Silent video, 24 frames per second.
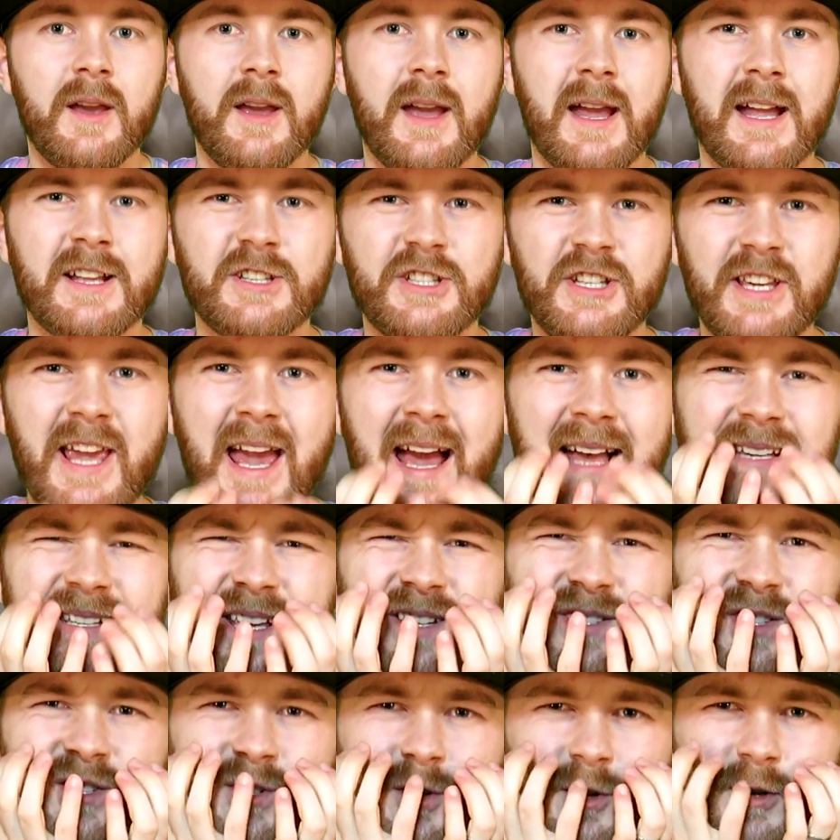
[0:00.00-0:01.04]
and she has a
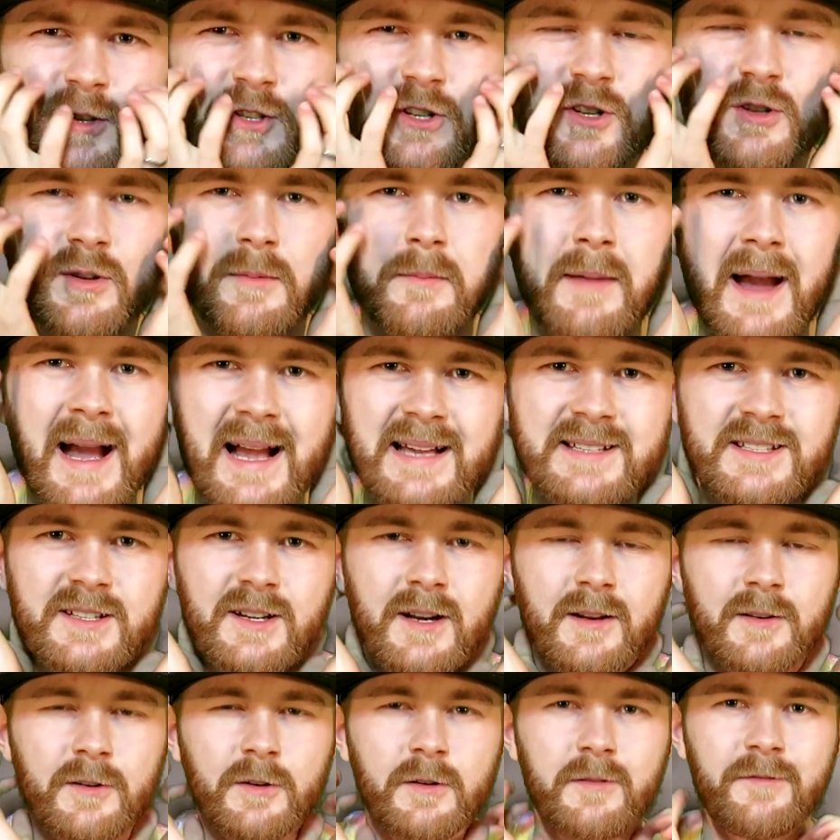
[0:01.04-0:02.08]
surgical mask
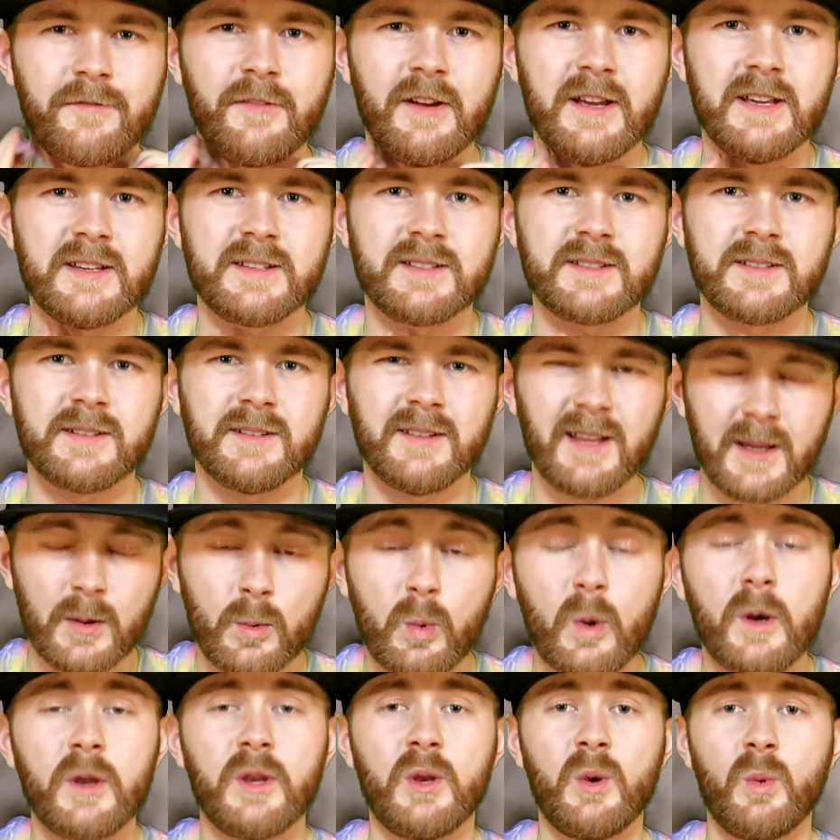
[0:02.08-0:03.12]
on her face, like
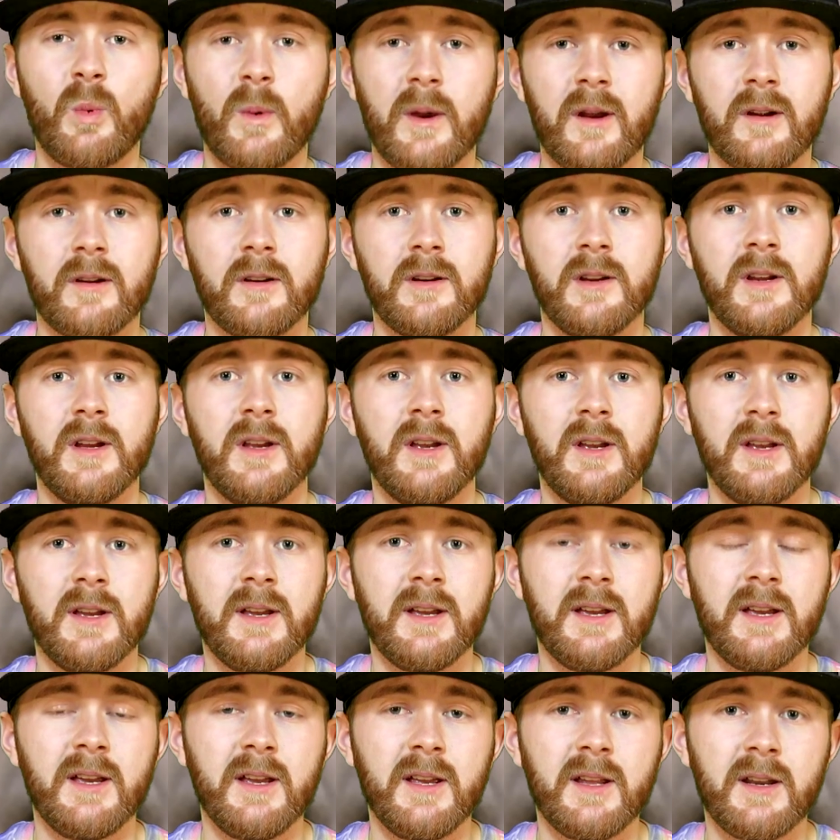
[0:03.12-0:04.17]
what you wear
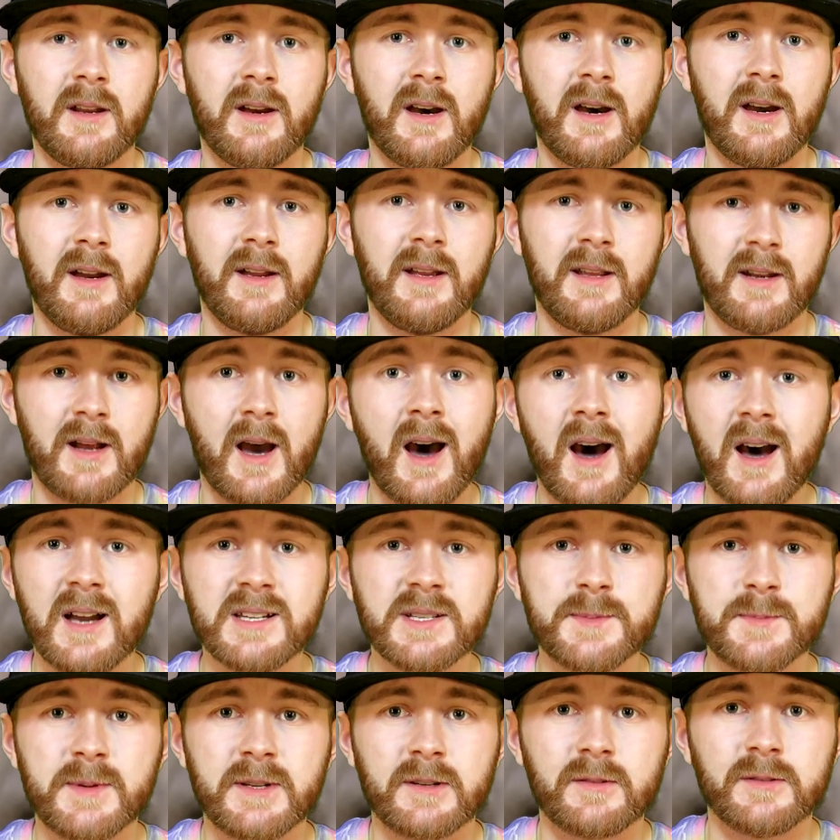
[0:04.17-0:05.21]
in a
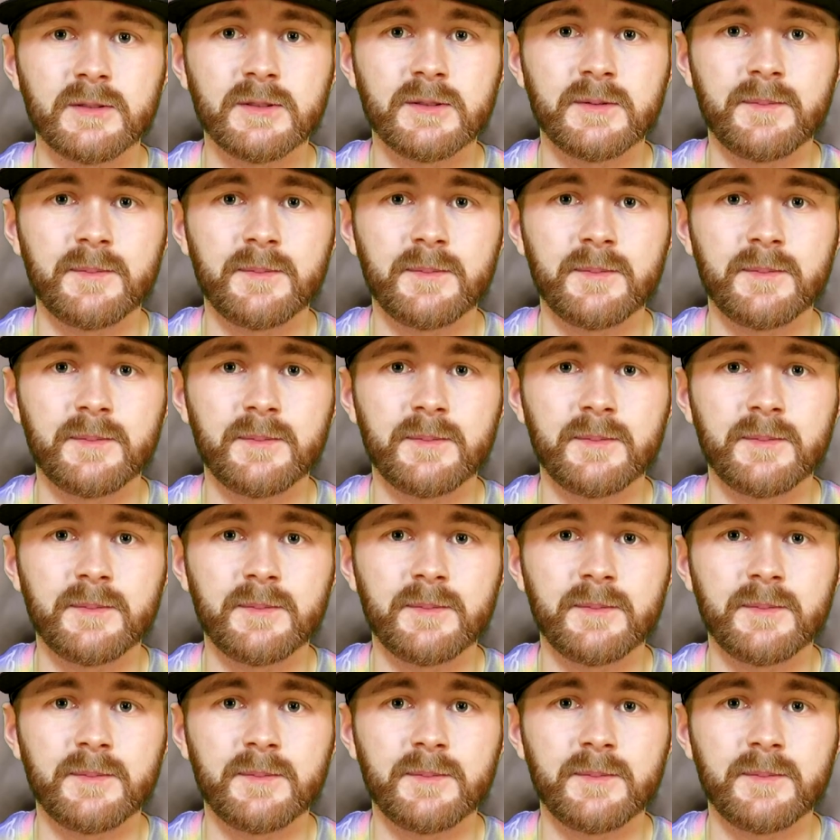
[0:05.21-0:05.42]
hospital.